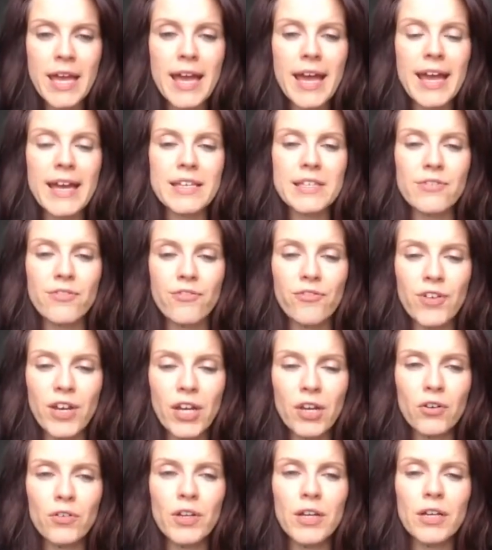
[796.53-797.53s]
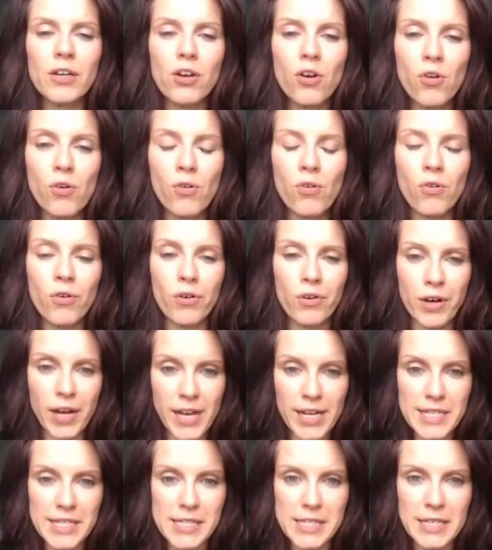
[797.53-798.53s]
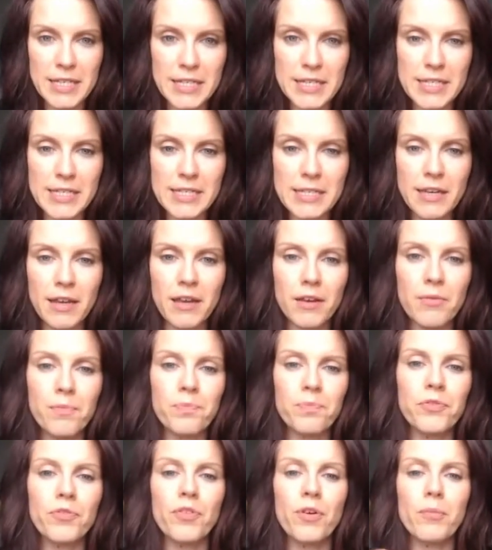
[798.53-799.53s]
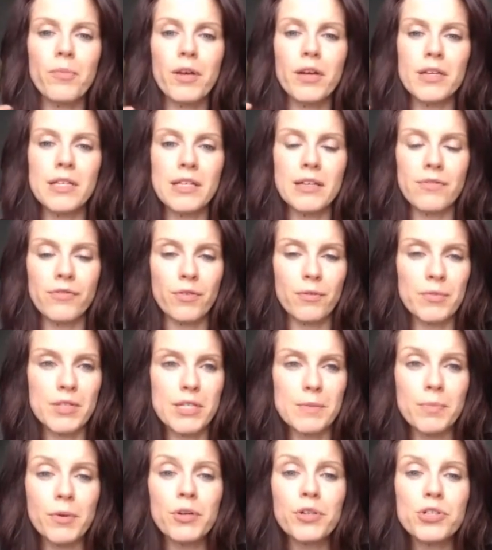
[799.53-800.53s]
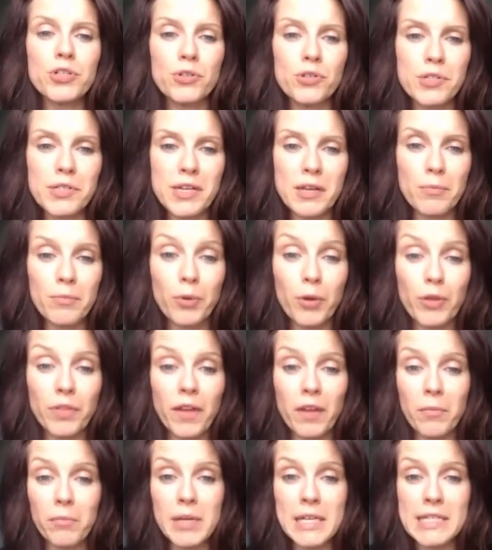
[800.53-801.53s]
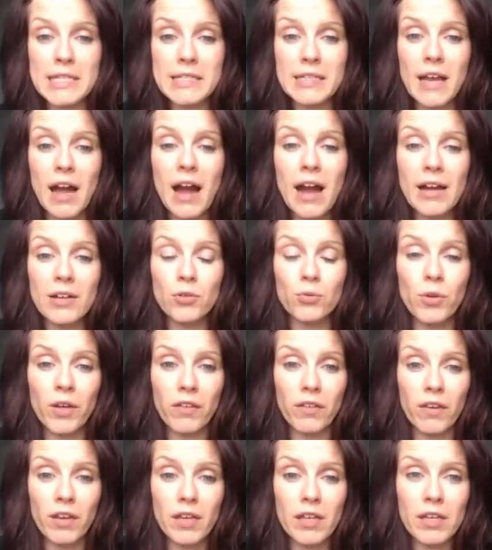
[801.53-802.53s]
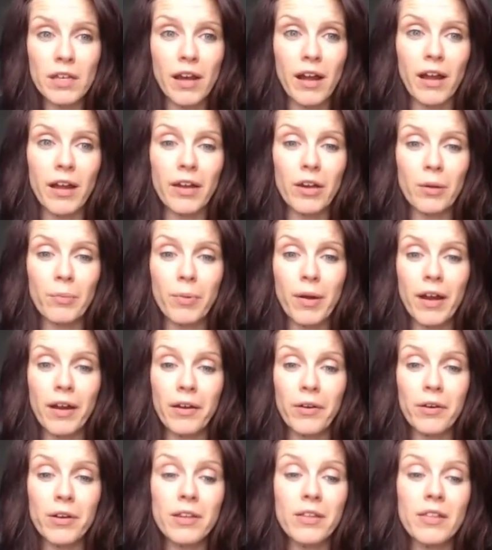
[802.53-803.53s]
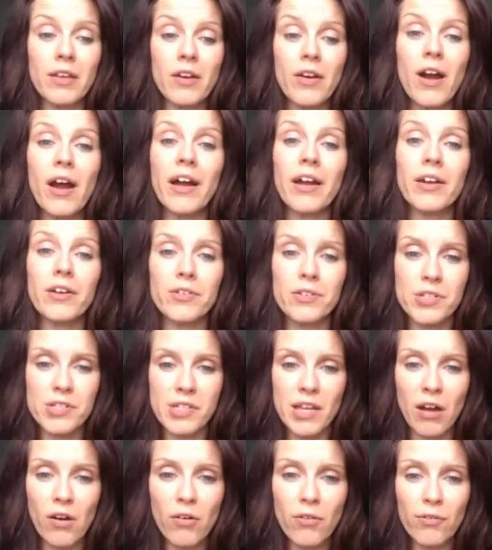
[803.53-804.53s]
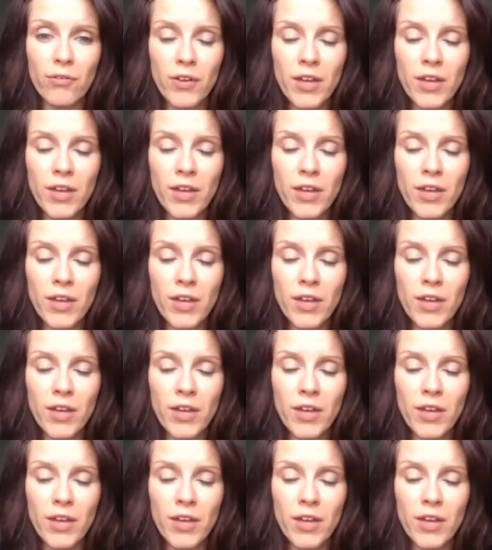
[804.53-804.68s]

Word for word: at the very core essence and from a from a spiritual standpoint that means god within a higher power their higher self